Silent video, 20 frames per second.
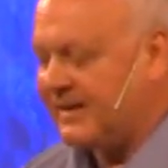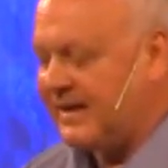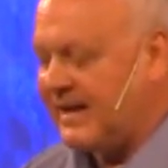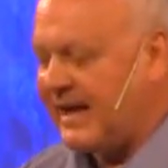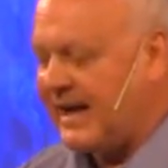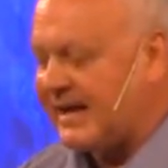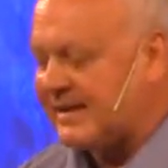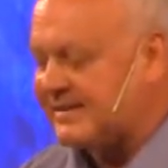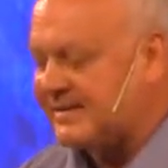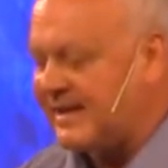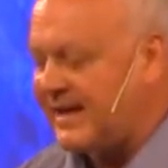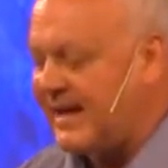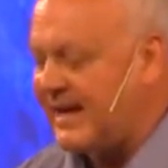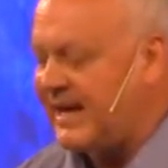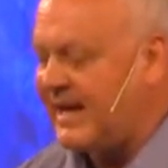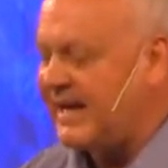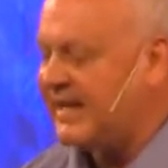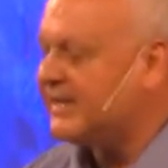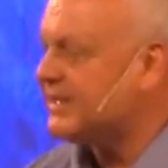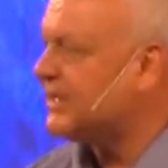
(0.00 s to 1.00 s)
As the
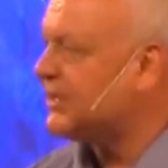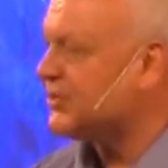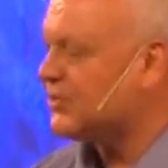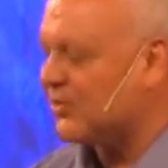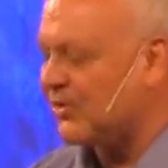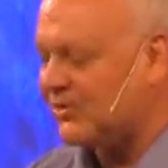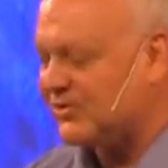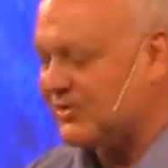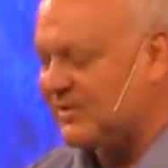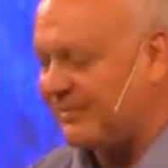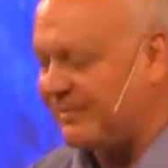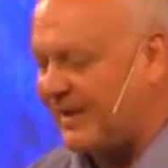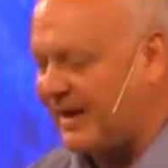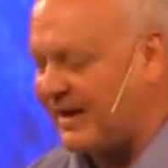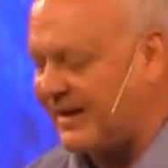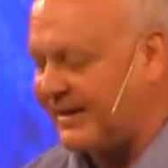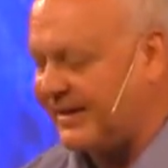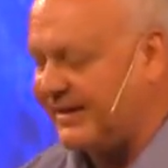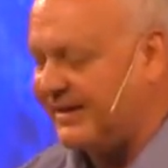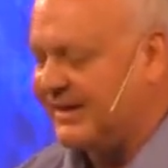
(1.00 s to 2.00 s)
head controls the
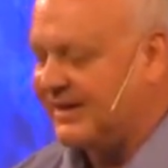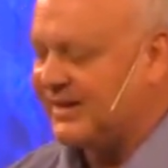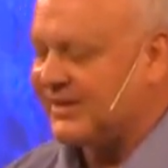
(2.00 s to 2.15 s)
body,